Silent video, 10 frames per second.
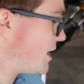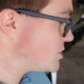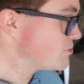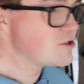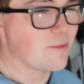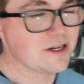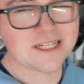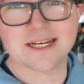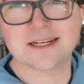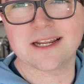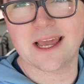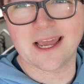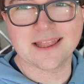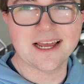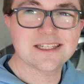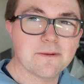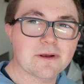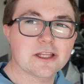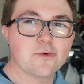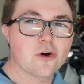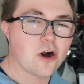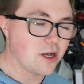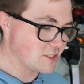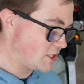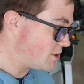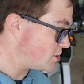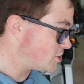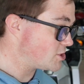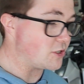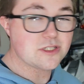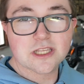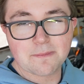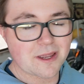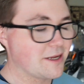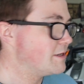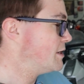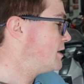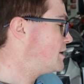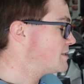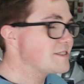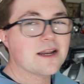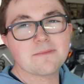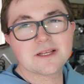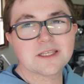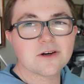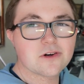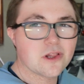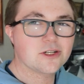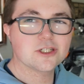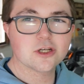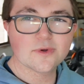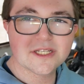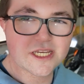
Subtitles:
assume someone didn't, and that typically will cause the clutch to start slipping. It's not a big deal, clutches are easy